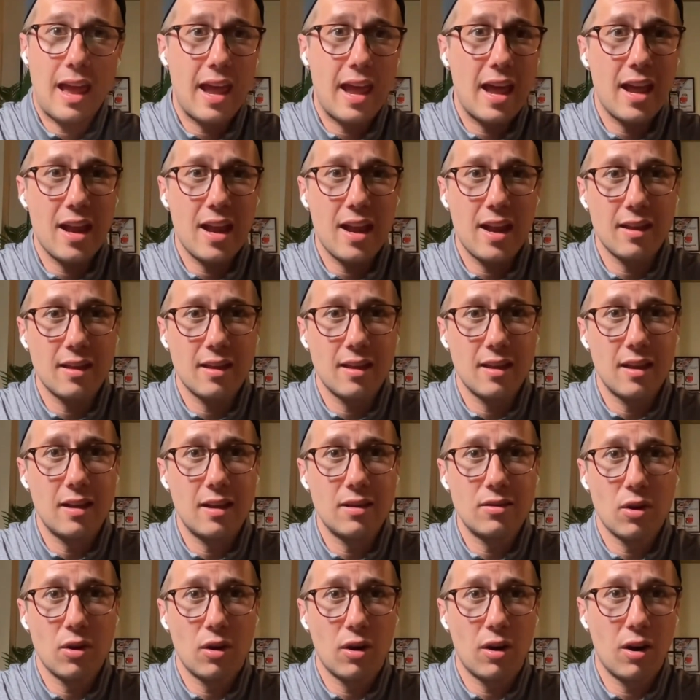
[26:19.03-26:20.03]
hey,
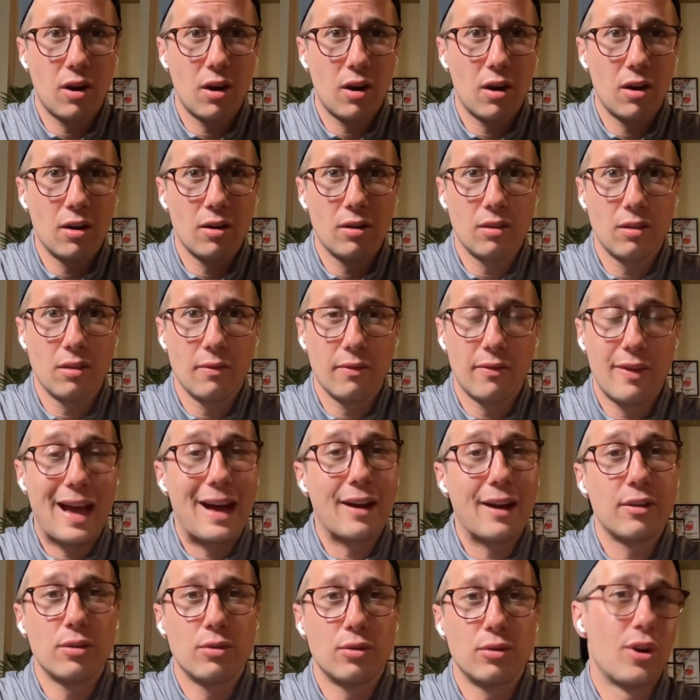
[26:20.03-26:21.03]
these are the
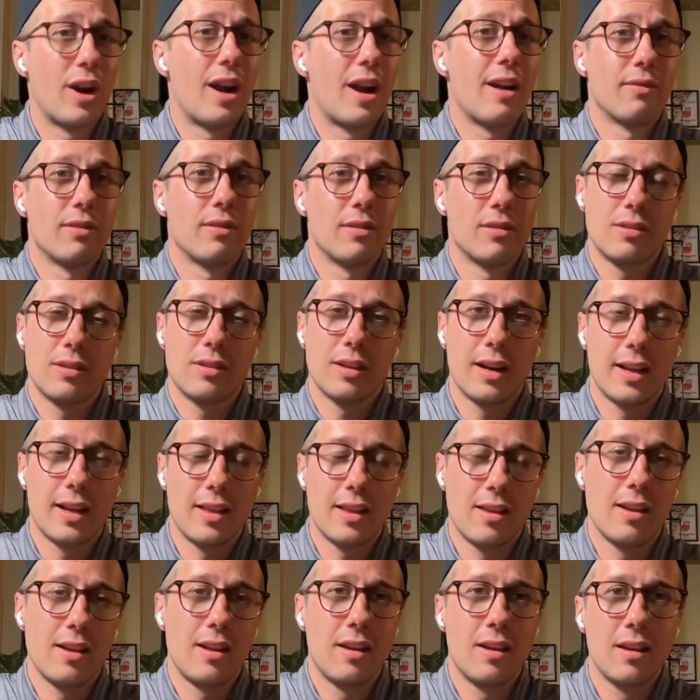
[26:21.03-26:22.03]
value drivers that
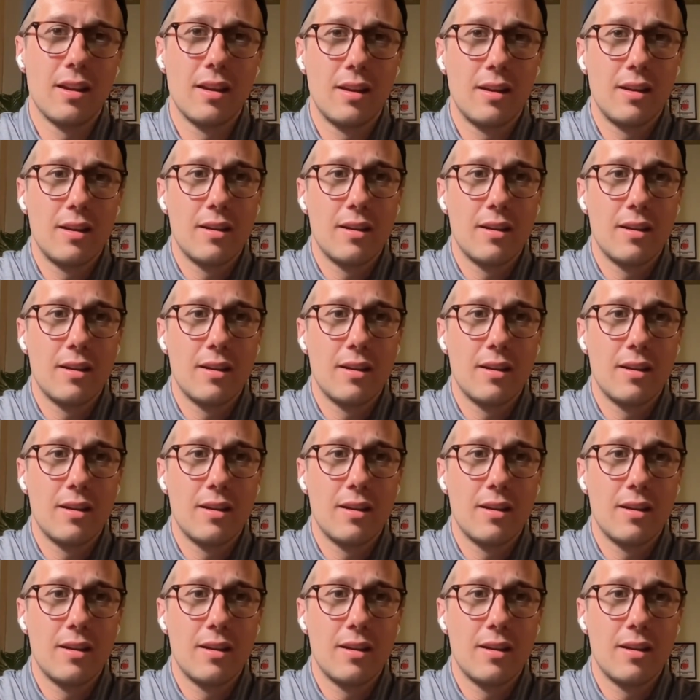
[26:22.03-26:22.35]
I think